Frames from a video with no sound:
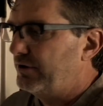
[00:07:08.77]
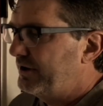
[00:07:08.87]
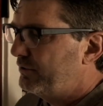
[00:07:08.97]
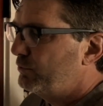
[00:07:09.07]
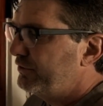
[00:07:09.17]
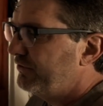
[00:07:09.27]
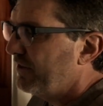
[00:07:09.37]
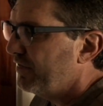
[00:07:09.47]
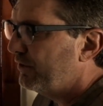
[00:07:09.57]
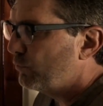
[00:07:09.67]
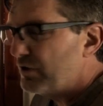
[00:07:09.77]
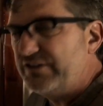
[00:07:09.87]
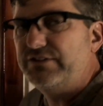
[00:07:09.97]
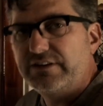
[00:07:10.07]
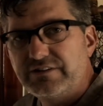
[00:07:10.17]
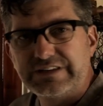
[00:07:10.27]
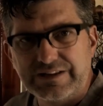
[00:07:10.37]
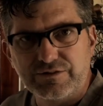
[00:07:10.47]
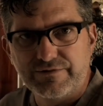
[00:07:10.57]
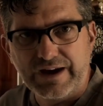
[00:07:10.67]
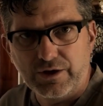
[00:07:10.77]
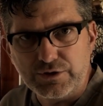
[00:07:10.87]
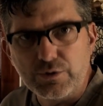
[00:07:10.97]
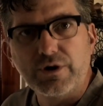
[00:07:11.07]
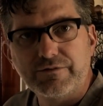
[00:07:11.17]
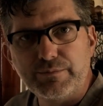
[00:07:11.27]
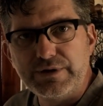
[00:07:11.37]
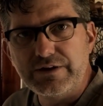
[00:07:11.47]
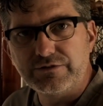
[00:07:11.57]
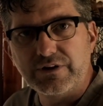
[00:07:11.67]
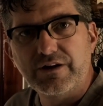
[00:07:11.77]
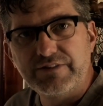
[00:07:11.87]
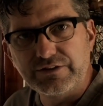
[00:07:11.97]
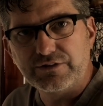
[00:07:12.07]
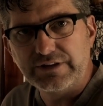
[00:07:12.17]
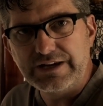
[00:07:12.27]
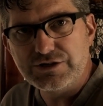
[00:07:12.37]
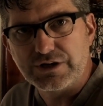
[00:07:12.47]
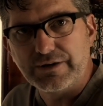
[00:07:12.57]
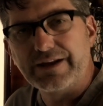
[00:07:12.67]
In other words, the resistance value of a piece of insulation.